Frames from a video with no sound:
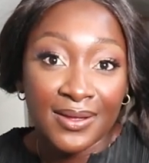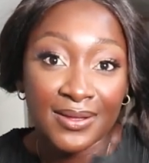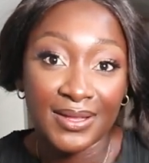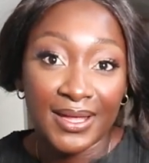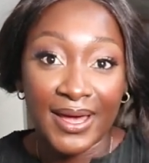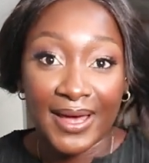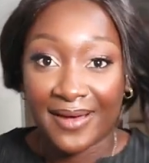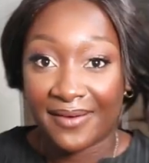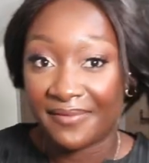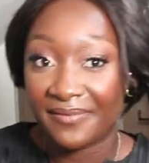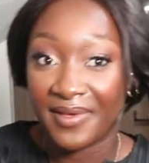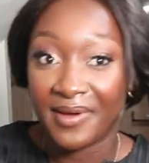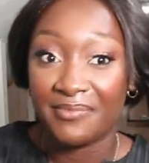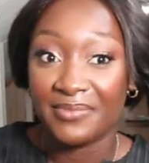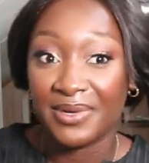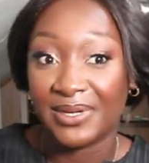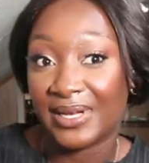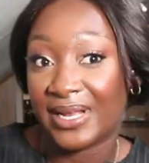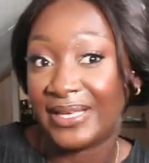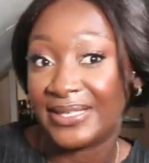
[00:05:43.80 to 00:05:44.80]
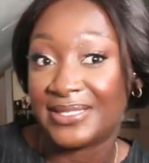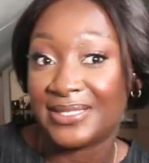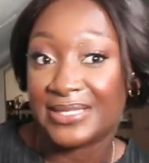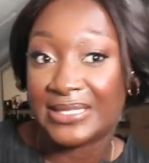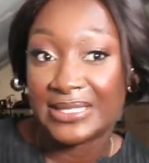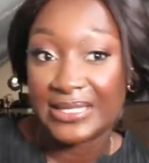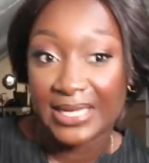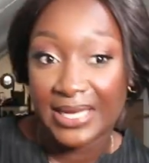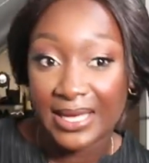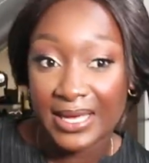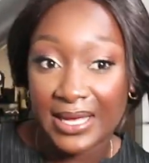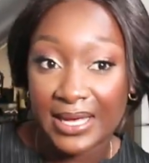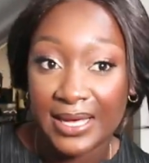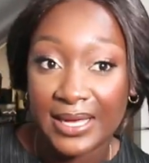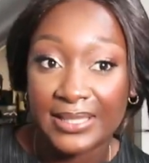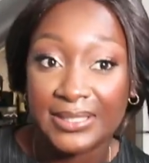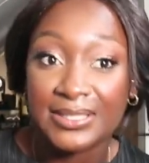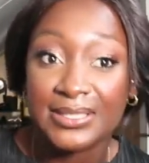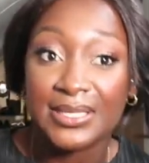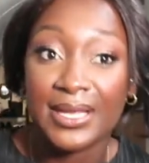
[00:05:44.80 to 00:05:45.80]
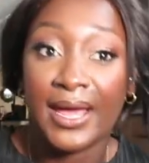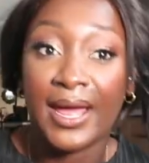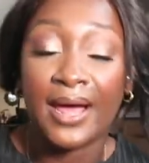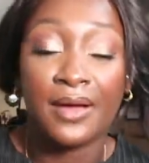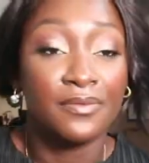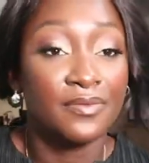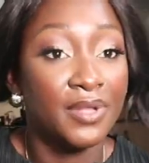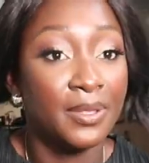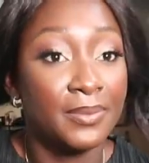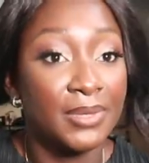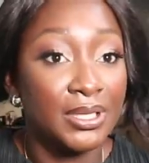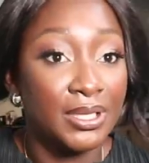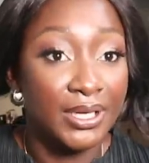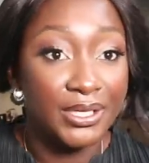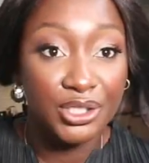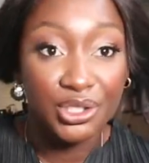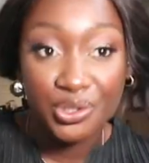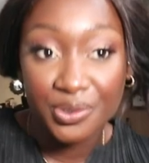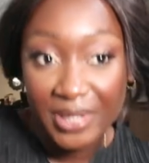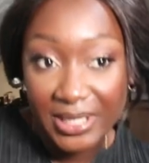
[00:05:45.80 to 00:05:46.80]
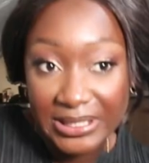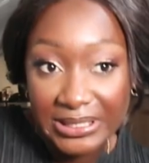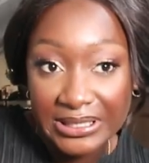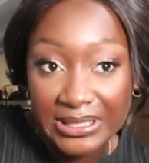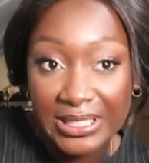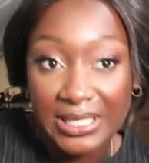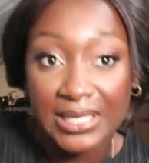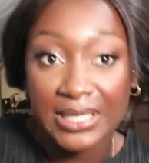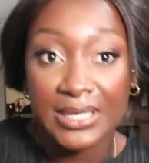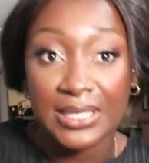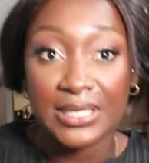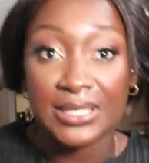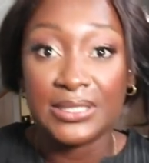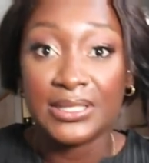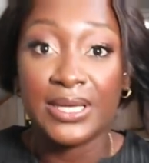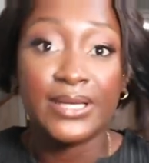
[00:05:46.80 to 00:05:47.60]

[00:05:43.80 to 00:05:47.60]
They have them in like skirts, they have them in like dresses.